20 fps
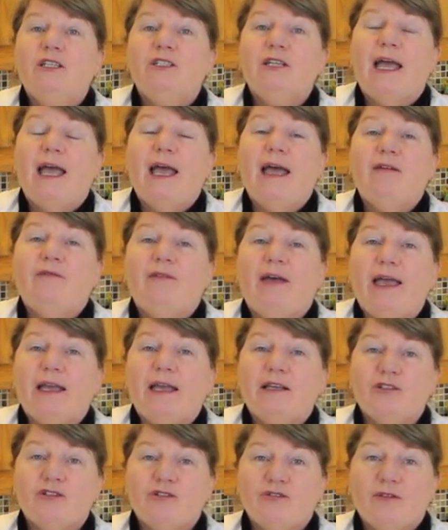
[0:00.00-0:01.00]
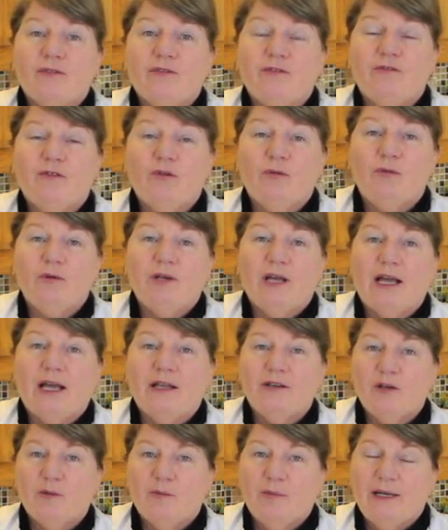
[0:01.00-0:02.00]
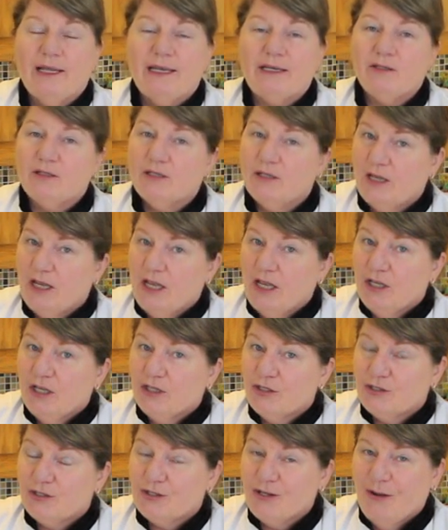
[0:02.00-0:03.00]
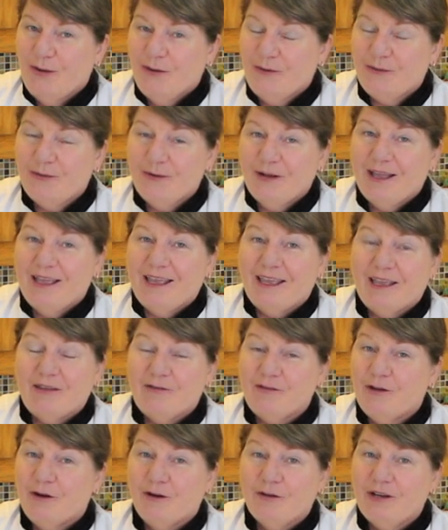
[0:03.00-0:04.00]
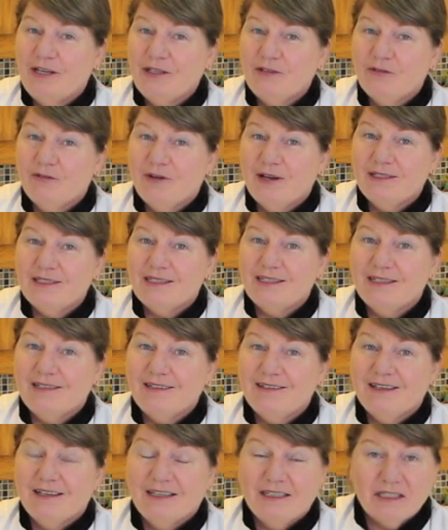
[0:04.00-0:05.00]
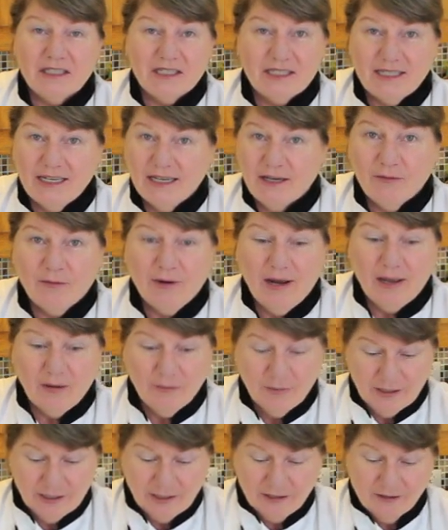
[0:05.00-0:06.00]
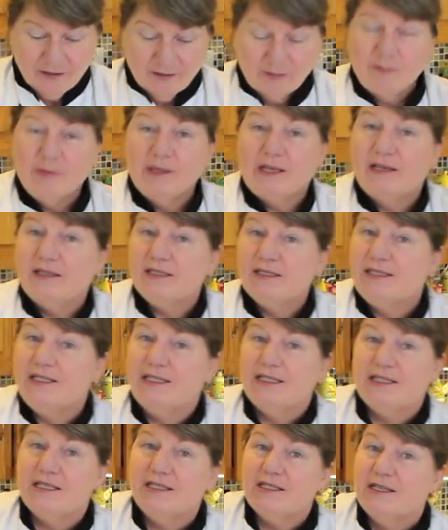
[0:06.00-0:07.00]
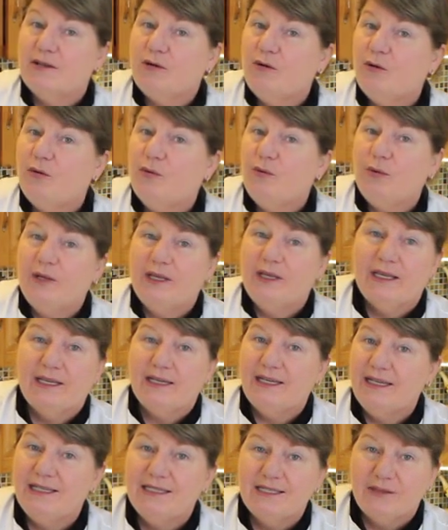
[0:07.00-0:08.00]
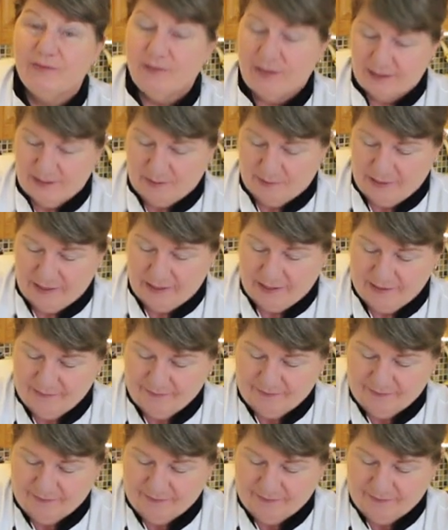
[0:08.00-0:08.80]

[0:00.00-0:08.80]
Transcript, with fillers: to have extra food on your plate. So if you're interested, stick around here because this is a quick and easy recipe.